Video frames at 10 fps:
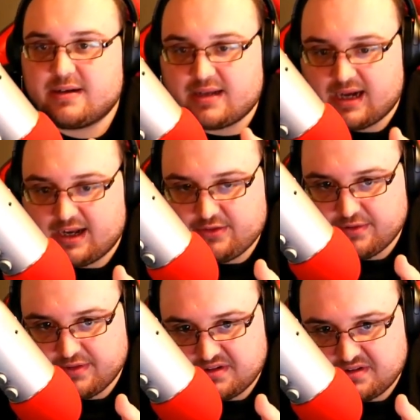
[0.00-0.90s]
Can I
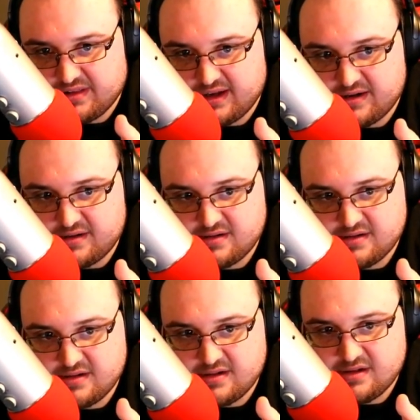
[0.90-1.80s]
throw this in there?
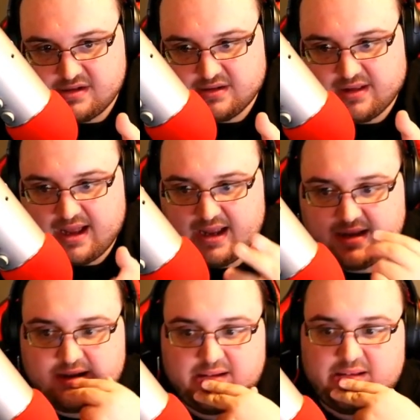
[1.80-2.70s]

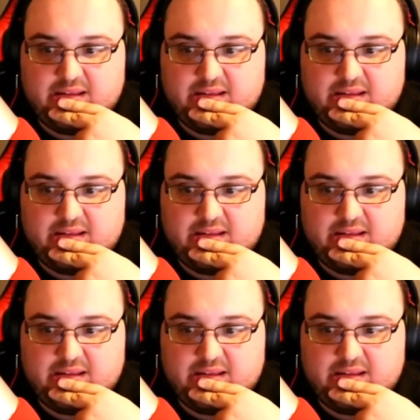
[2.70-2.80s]
Like,